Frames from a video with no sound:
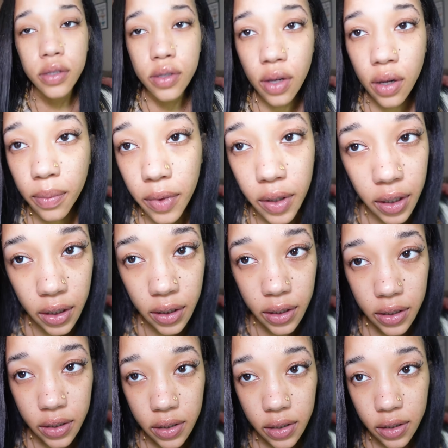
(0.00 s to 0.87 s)
so I'm
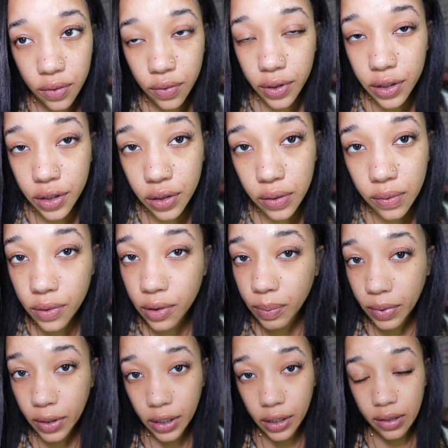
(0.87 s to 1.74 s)
literally just going to
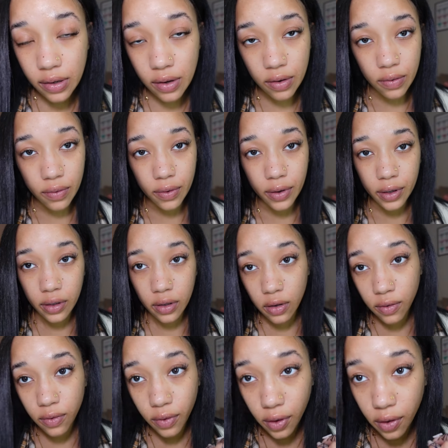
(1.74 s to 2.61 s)
repeat over and
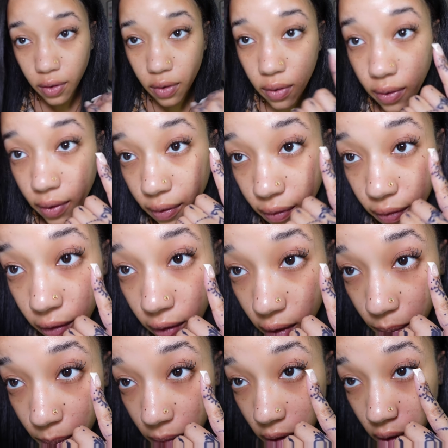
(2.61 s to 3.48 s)
over, going
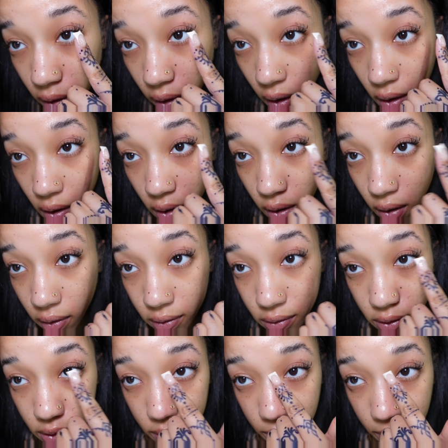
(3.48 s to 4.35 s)
from long
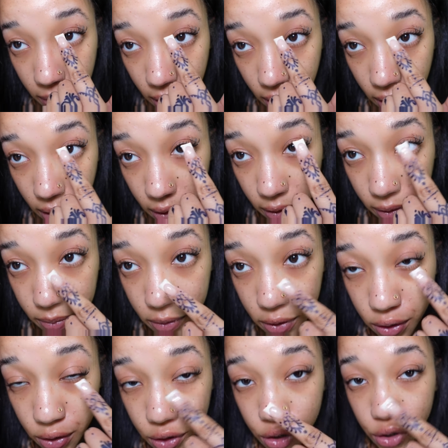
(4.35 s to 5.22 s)
to medium
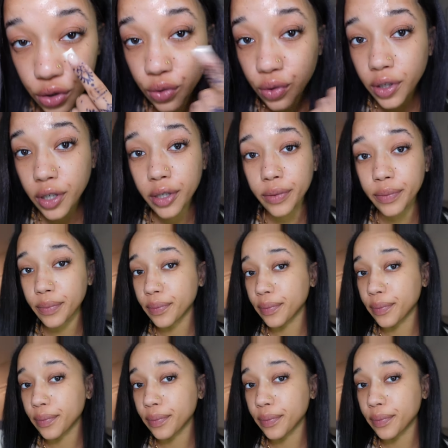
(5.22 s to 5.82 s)
to short.